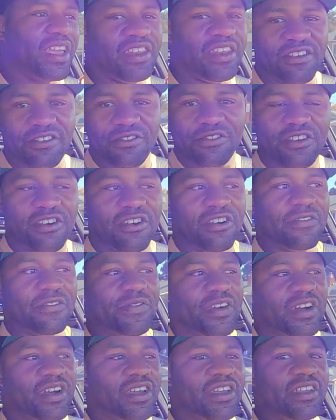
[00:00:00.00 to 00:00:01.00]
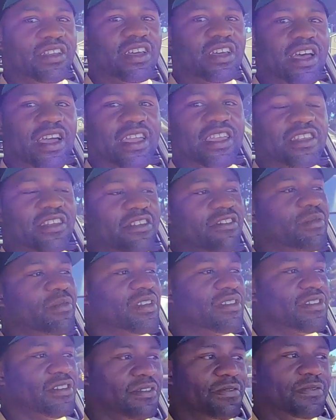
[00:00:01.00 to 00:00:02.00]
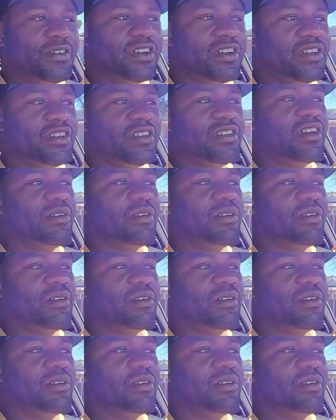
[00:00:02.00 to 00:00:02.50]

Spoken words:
hear the car fine, I can hear myself fine.